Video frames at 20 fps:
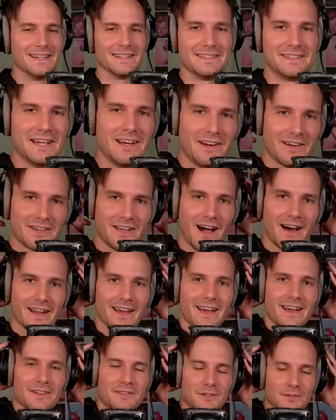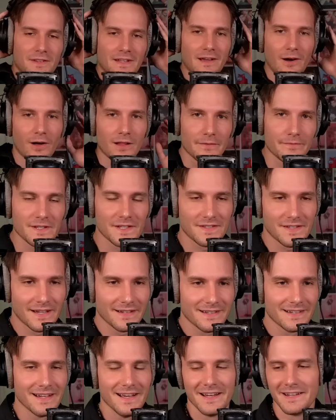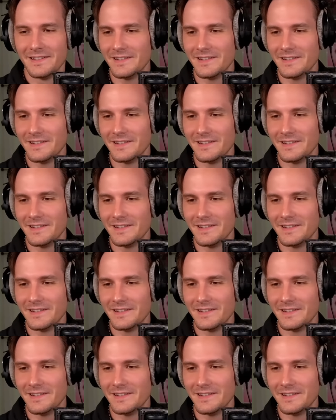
Dear God, did they all of a sudden